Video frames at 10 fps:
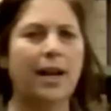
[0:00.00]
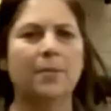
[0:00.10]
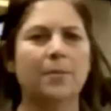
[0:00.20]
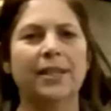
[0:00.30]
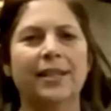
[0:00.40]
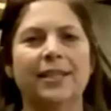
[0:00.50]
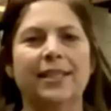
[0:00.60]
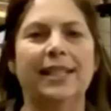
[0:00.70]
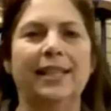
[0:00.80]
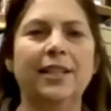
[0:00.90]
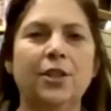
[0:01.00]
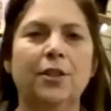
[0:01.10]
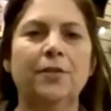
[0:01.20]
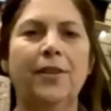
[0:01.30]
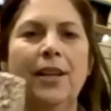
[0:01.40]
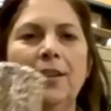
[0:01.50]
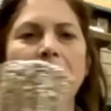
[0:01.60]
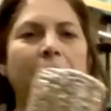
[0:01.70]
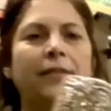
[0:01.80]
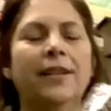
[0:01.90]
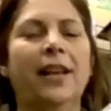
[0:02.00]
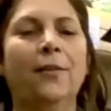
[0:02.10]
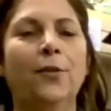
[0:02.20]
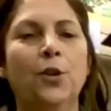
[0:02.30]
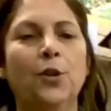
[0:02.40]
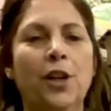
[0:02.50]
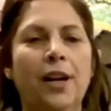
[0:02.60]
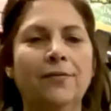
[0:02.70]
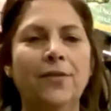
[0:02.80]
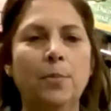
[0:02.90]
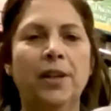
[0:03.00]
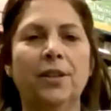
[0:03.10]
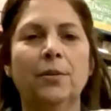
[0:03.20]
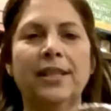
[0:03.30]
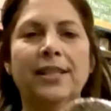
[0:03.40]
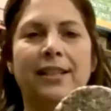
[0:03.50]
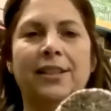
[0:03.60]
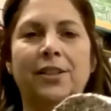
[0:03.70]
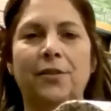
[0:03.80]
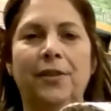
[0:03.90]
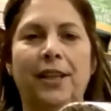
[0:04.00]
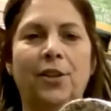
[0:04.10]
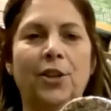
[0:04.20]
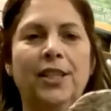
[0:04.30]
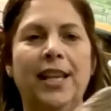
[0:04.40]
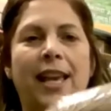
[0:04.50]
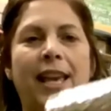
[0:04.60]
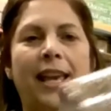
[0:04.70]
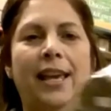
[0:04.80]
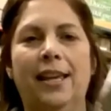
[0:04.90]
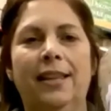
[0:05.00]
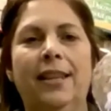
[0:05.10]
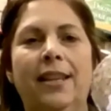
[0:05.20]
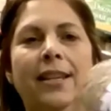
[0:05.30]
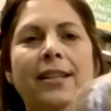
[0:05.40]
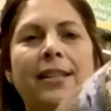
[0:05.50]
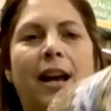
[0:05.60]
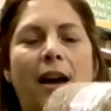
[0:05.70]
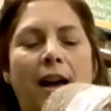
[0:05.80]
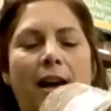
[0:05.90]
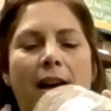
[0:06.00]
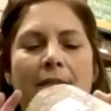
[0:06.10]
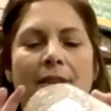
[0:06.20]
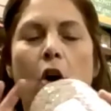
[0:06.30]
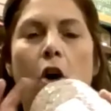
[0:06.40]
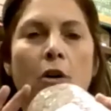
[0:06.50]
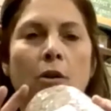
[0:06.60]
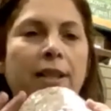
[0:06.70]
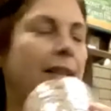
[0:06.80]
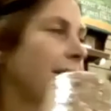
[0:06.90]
comes in a cylinder feeder. If you're not familiar with cylinder feeders, these have a hole in the